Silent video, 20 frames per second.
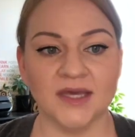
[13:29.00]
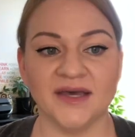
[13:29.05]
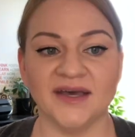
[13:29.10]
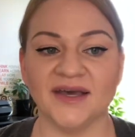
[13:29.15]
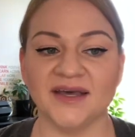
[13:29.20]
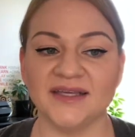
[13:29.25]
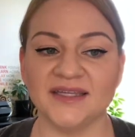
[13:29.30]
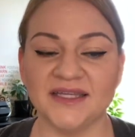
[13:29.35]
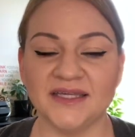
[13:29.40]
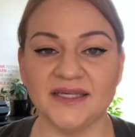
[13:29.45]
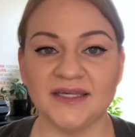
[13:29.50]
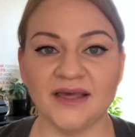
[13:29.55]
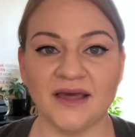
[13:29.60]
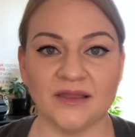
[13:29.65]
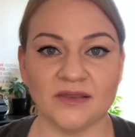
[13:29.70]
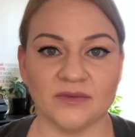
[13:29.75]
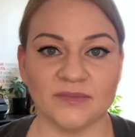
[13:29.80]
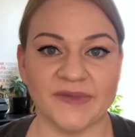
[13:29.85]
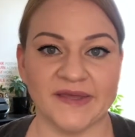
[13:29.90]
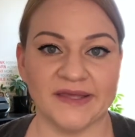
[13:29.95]
A key
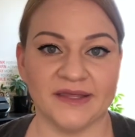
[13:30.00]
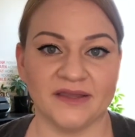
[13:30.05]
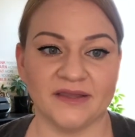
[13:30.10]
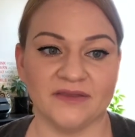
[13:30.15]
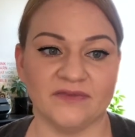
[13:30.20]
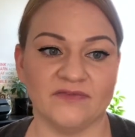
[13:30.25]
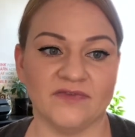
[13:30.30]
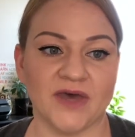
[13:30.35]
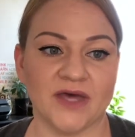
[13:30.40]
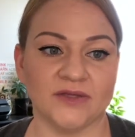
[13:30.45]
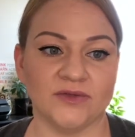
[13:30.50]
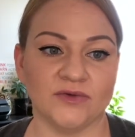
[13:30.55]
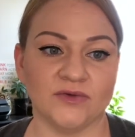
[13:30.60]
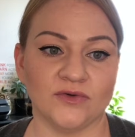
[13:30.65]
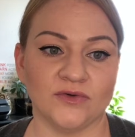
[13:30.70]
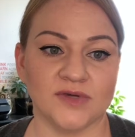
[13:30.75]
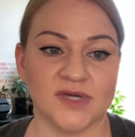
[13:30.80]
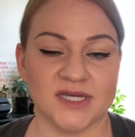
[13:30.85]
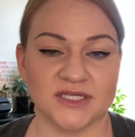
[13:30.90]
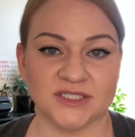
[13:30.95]
element in value
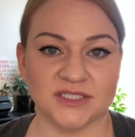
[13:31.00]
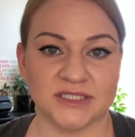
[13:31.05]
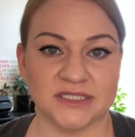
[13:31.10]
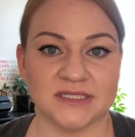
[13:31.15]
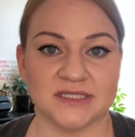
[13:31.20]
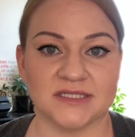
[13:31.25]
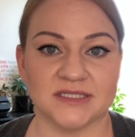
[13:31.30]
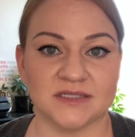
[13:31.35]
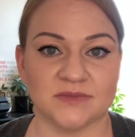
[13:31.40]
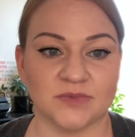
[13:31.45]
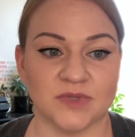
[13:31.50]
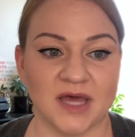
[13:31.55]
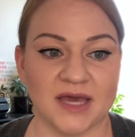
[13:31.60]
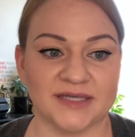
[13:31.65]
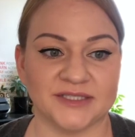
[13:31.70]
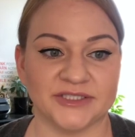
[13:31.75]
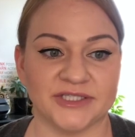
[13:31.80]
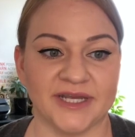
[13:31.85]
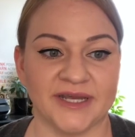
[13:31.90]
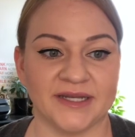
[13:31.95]
creation in the supply
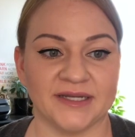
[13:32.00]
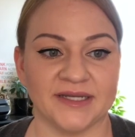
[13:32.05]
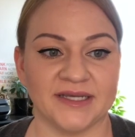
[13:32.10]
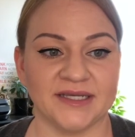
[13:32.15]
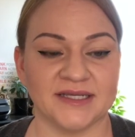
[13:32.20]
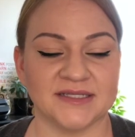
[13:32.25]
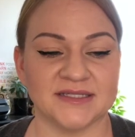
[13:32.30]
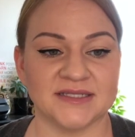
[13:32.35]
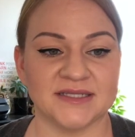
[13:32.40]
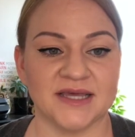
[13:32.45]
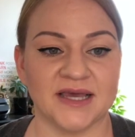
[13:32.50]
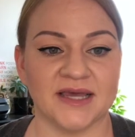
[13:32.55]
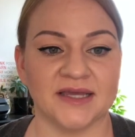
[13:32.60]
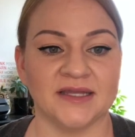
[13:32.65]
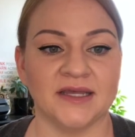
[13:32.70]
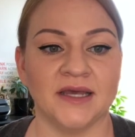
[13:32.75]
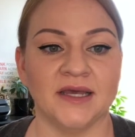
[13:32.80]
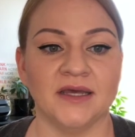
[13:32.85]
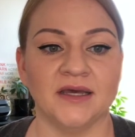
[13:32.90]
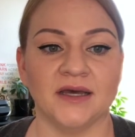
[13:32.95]
chain is that
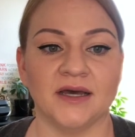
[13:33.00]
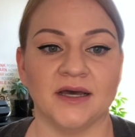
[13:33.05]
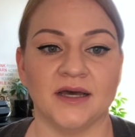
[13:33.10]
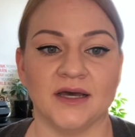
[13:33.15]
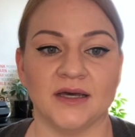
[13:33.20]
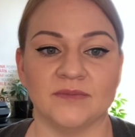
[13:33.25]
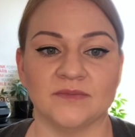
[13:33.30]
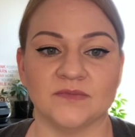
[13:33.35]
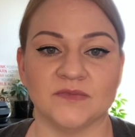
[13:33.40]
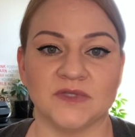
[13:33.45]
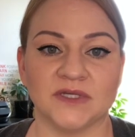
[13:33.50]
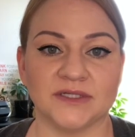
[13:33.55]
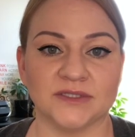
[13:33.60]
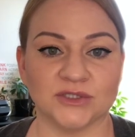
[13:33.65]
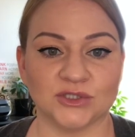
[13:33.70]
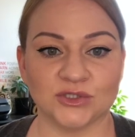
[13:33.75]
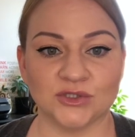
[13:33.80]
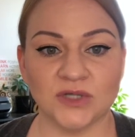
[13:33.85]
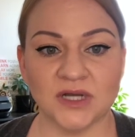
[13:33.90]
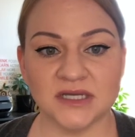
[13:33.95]
there's
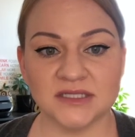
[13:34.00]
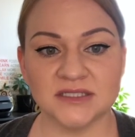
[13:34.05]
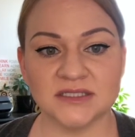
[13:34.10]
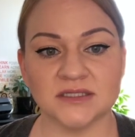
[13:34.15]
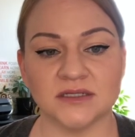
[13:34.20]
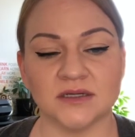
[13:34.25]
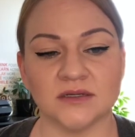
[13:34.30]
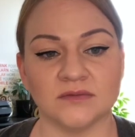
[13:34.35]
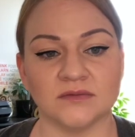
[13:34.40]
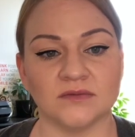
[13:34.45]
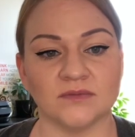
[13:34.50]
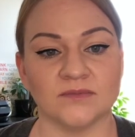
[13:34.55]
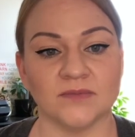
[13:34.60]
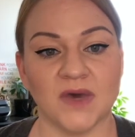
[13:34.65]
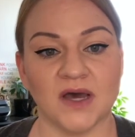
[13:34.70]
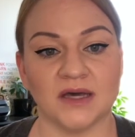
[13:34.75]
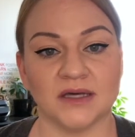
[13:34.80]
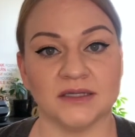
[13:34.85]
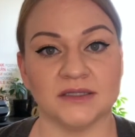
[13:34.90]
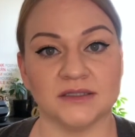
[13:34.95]
trust
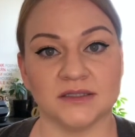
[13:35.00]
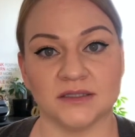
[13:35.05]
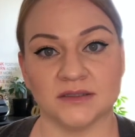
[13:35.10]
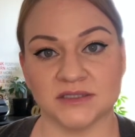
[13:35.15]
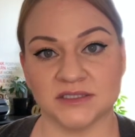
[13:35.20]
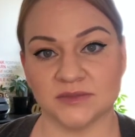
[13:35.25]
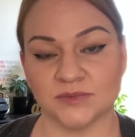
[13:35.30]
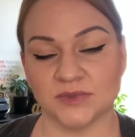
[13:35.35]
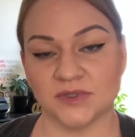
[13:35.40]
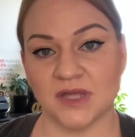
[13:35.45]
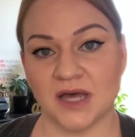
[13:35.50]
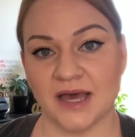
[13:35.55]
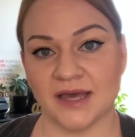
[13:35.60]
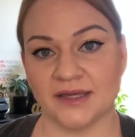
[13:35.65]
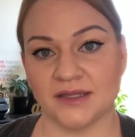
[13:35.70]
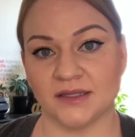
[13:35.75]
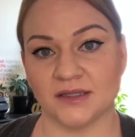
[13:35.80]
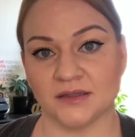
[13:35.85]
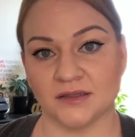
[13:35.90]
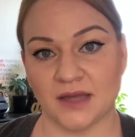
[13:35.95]
among the
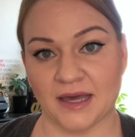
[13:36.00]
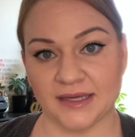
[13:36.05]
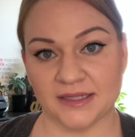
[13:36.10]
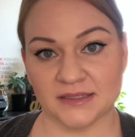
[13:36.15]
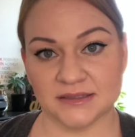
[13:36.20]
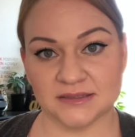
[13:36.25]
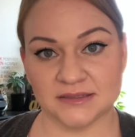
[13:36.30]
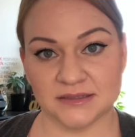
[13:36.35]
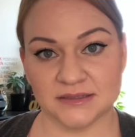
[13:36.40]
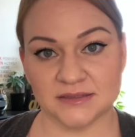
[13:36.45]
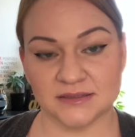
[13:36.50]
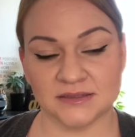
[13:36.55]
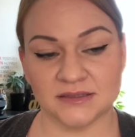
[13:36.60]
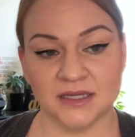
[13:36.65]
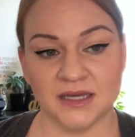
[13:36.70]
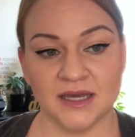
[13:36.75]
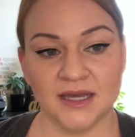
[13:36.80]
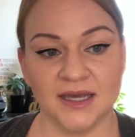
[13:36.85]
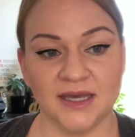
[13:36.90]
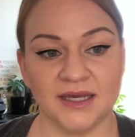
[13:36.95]
supply alliances.
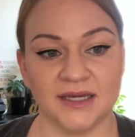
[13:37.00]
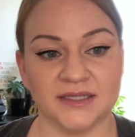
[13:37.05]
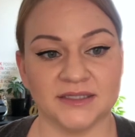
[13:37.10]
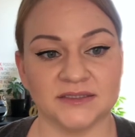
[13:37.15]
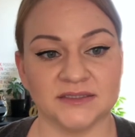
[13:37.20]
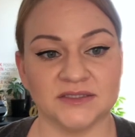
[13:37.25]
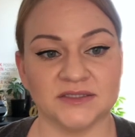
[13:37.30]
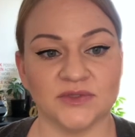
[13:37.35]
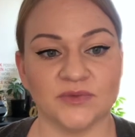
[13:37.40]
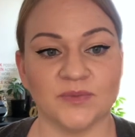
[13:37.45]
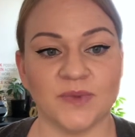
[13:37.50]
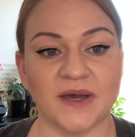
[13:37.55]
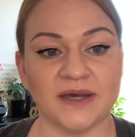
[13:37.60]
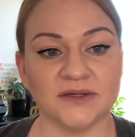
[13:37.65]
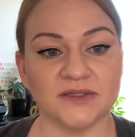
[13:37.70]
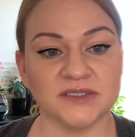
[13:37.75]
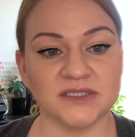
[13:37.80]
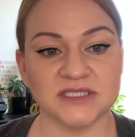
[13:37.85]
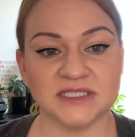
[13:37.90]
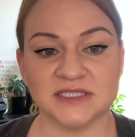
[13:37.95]
And so
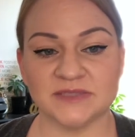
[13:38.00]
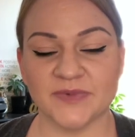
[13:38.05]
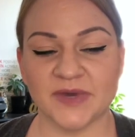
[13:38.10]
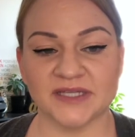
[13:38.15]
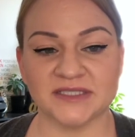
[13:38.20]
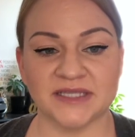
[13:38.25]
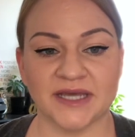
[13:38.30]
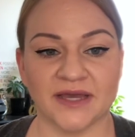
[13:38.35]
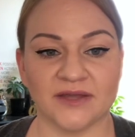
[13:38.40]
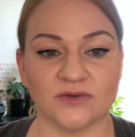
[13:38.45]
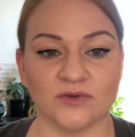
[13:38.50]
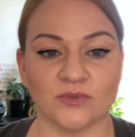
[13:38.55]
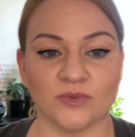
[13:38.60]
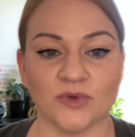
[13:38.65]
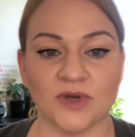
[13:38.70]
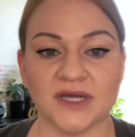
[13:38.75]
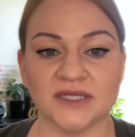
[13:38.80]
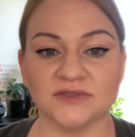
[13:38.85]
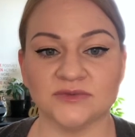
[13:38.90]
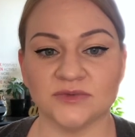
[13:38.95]
buyers expect annual
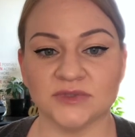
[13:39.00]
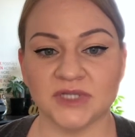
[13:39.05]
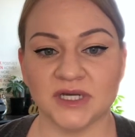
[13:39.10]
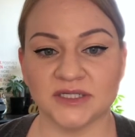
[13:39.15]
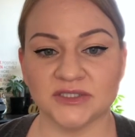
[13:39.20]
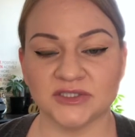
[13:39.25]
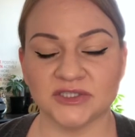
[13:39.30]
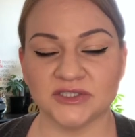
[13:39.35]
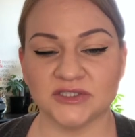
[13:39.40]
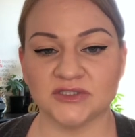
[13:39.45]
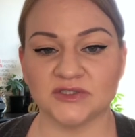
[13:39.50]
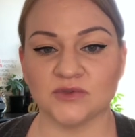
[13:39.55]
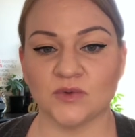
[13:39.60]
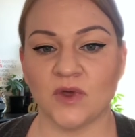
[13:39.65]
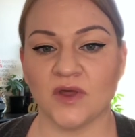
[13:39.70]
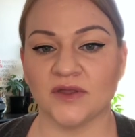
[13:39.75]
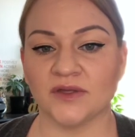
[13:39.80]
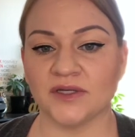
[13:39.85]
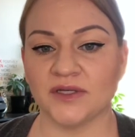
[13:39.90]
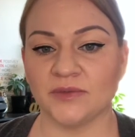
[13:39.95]
price reductions,
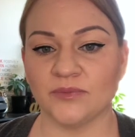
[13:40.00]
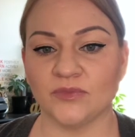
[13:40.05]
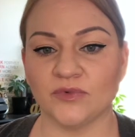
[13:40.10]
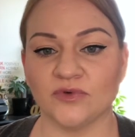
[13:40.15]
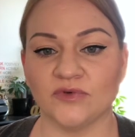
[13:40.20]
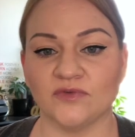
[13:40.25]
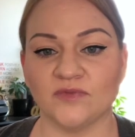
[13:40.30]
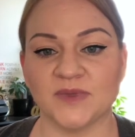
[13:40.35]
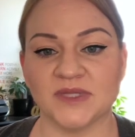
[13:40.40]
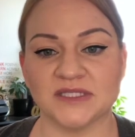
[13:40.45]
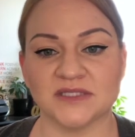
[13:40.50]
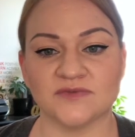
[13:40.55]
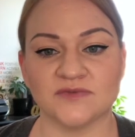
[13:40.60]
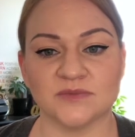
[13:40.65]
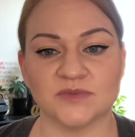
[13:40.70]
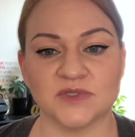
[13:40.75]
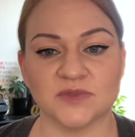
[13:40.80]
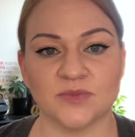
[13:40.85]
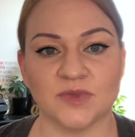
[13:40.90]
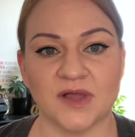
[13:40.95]
quality improvements from
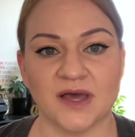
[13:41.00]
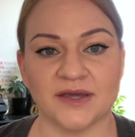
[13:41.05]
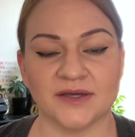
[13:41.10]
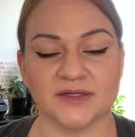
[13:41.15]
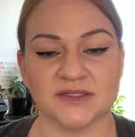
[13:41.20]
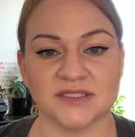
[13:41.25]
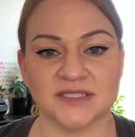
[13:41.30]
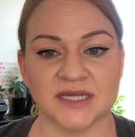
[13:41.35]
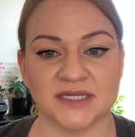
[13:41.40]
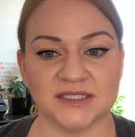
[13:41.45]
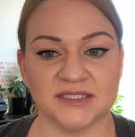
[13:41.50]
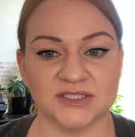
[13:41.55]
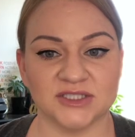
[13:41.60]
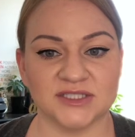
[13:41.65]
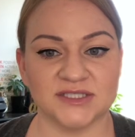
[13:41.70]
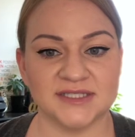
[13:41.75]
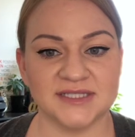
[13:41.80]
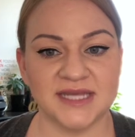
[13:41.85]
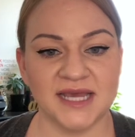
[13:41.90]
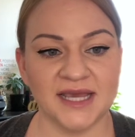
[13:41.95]
suppliers at each
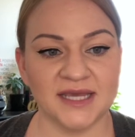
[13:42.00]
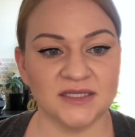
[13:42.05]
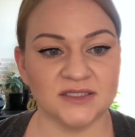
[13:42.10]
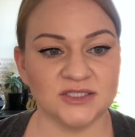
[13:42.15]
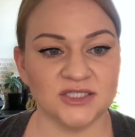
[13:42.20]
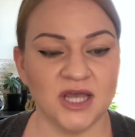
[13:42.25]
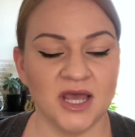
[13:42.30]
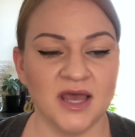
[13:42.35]
stage.